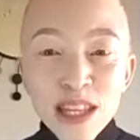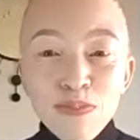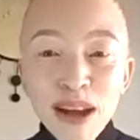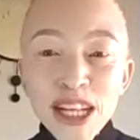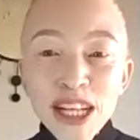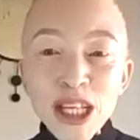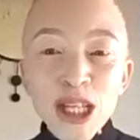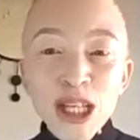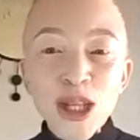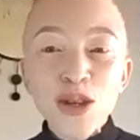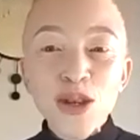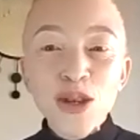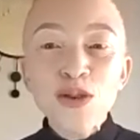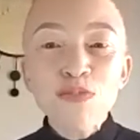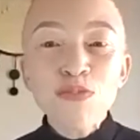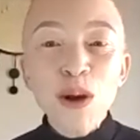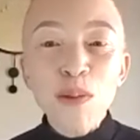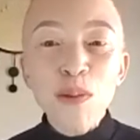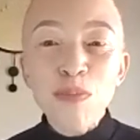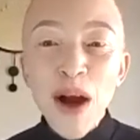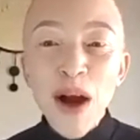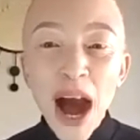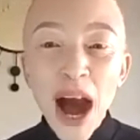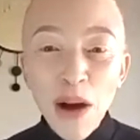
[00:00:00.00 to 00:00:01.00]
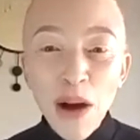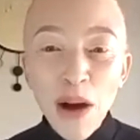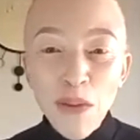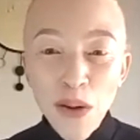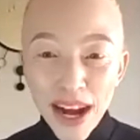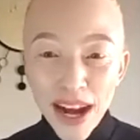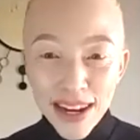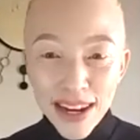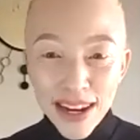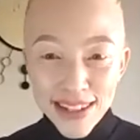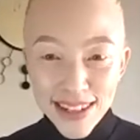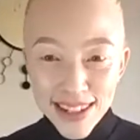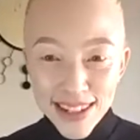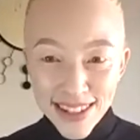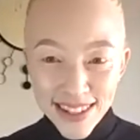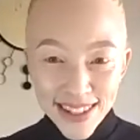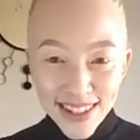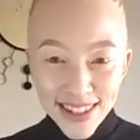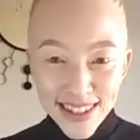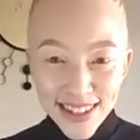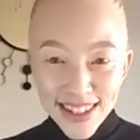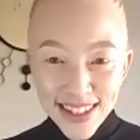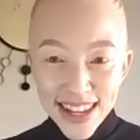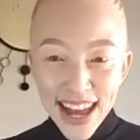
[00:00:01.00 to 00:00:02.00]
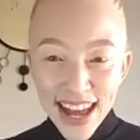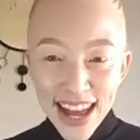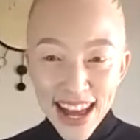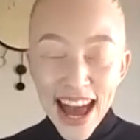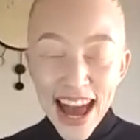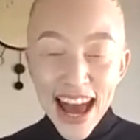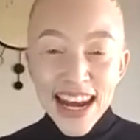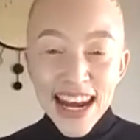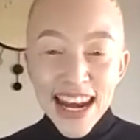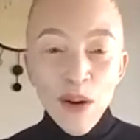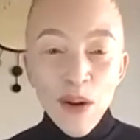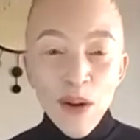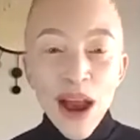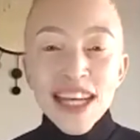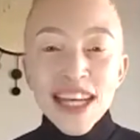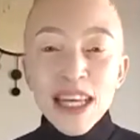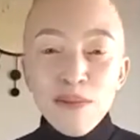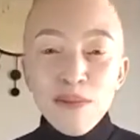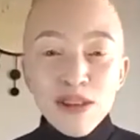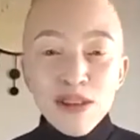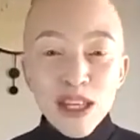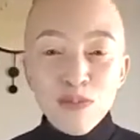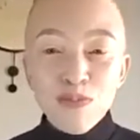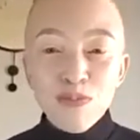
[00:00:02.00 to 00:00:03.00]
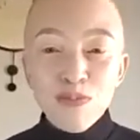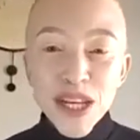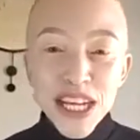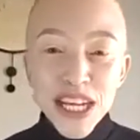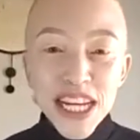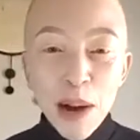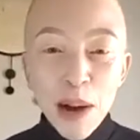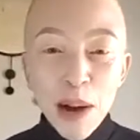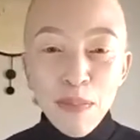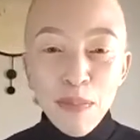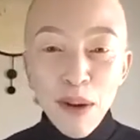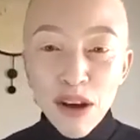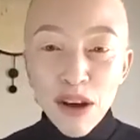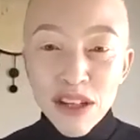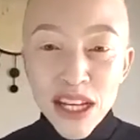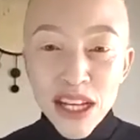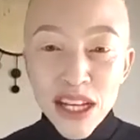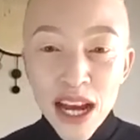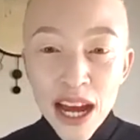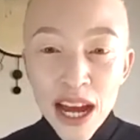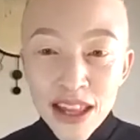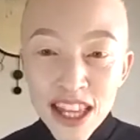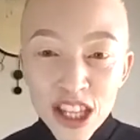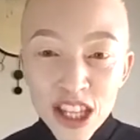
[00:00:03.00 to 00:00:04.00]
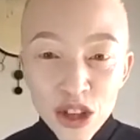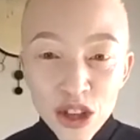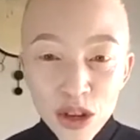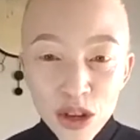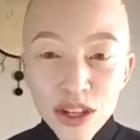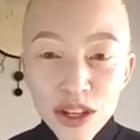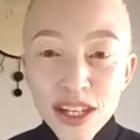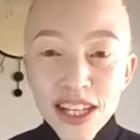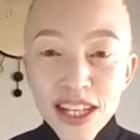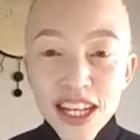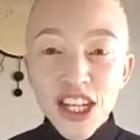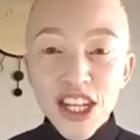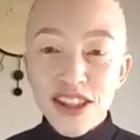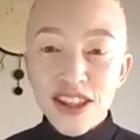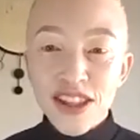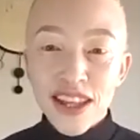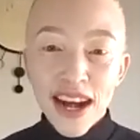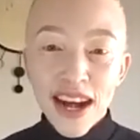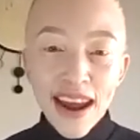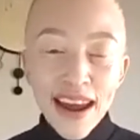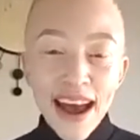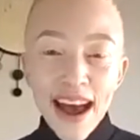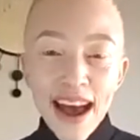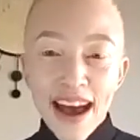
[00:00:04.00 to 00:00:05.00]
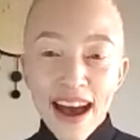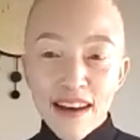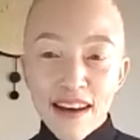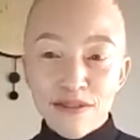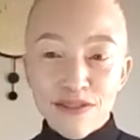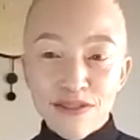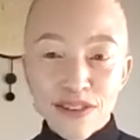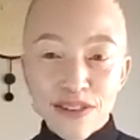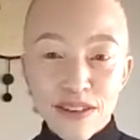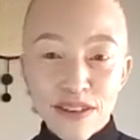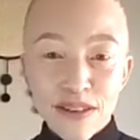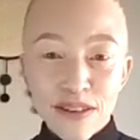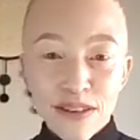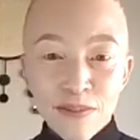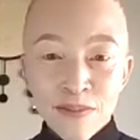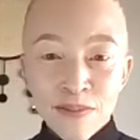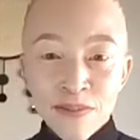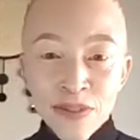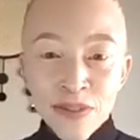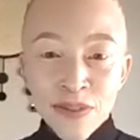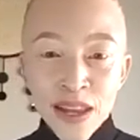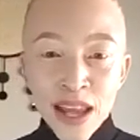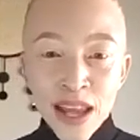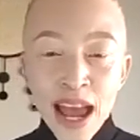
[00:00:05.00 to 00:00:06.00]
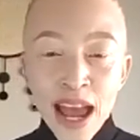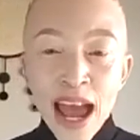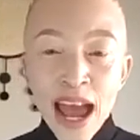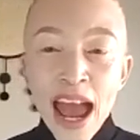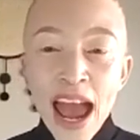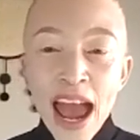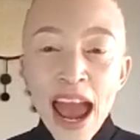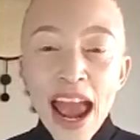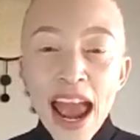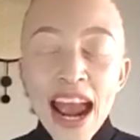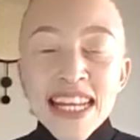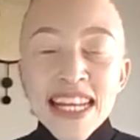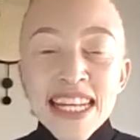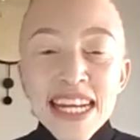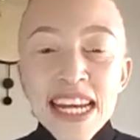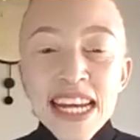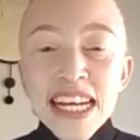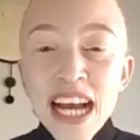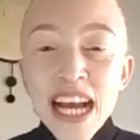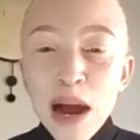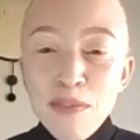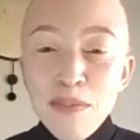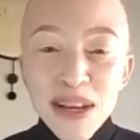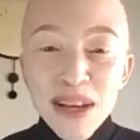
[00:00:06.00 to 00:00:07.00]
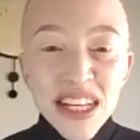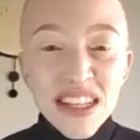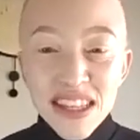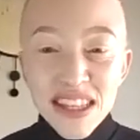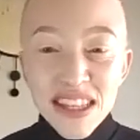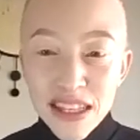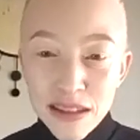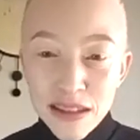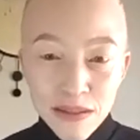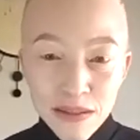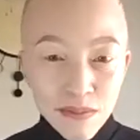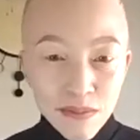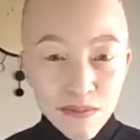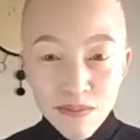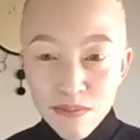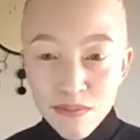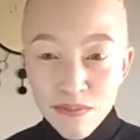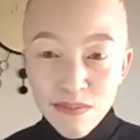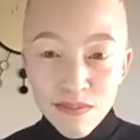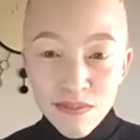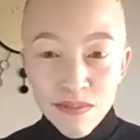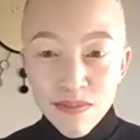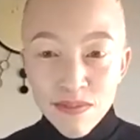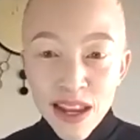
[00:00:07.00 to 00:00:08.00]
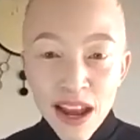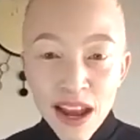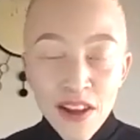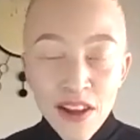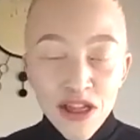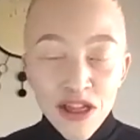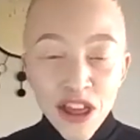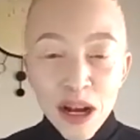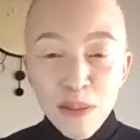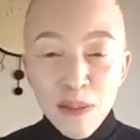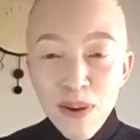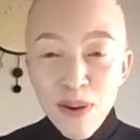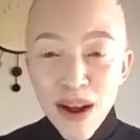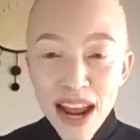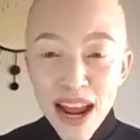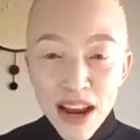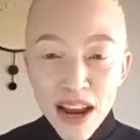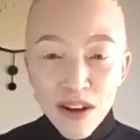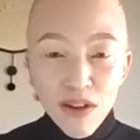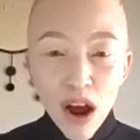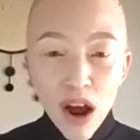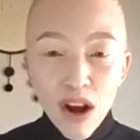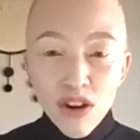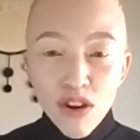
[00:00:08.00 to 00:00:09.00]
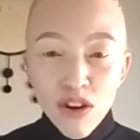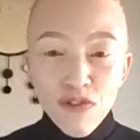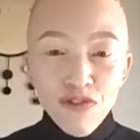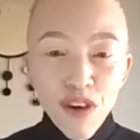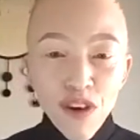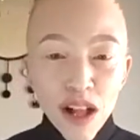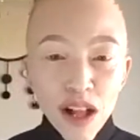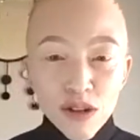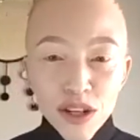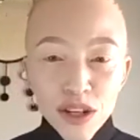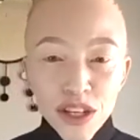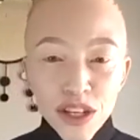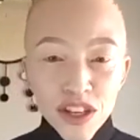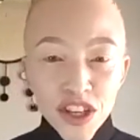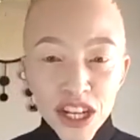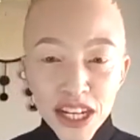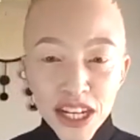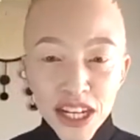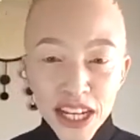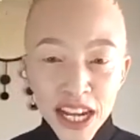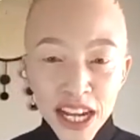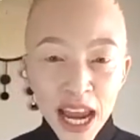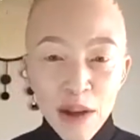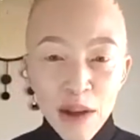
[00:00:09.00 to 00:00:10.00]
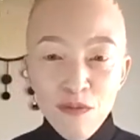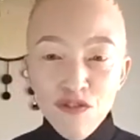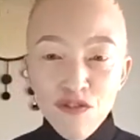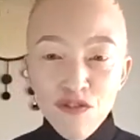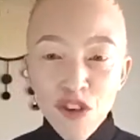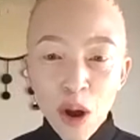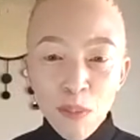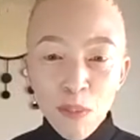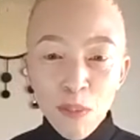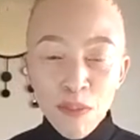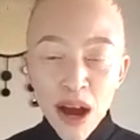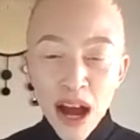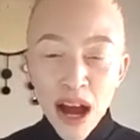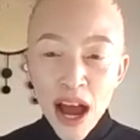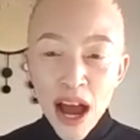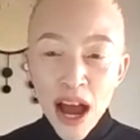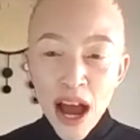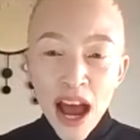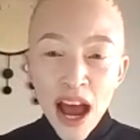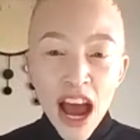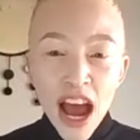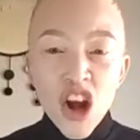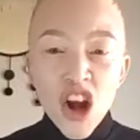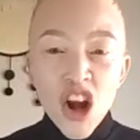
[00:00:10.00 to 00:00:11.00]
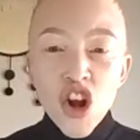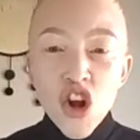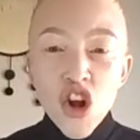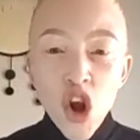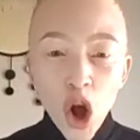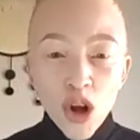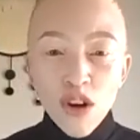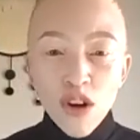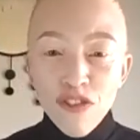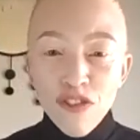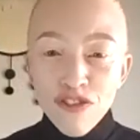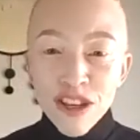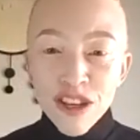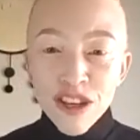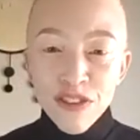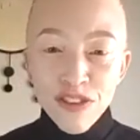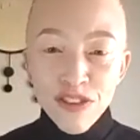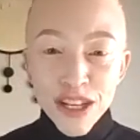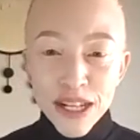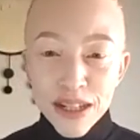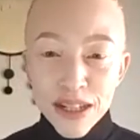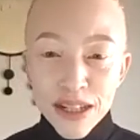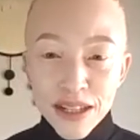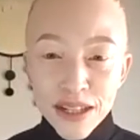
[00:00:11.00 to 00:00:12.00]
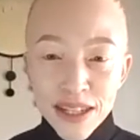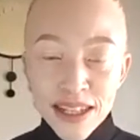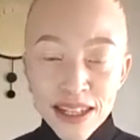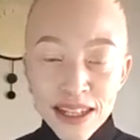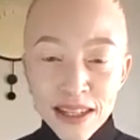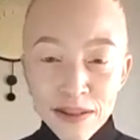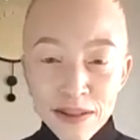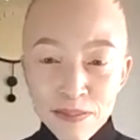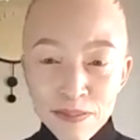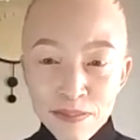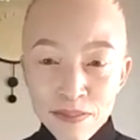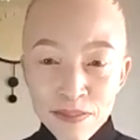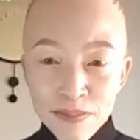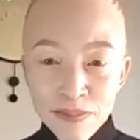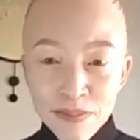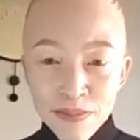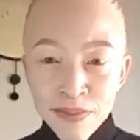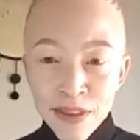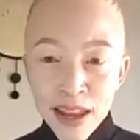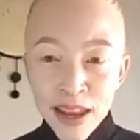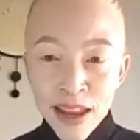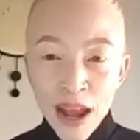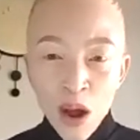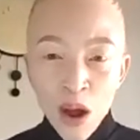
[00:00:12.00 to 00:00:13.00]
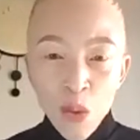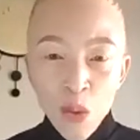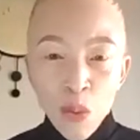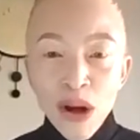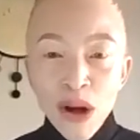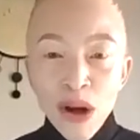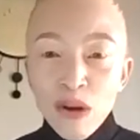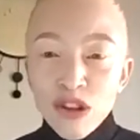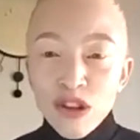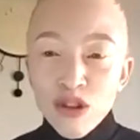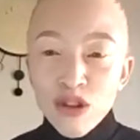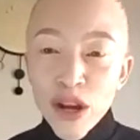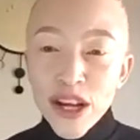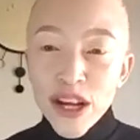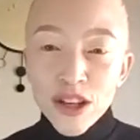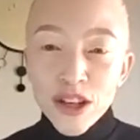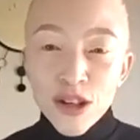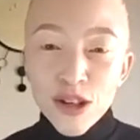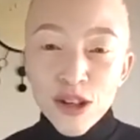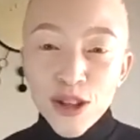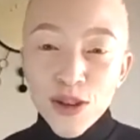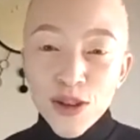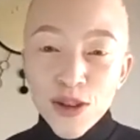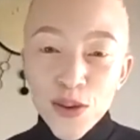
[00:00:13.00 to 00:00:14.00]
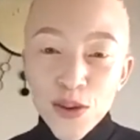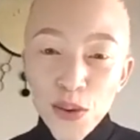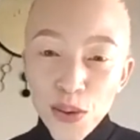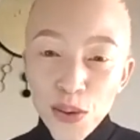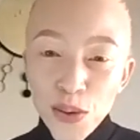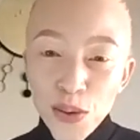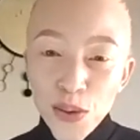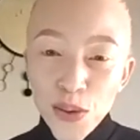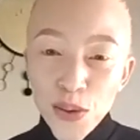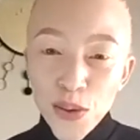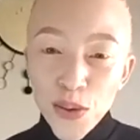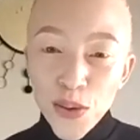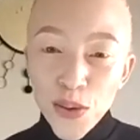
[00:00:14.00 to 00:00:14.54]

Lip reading: my superpower. Now, as I'm speaking about this condition that I have, it didn't come easy. That playground of Bal Christian came from a lot of difficulty. When I was going to school,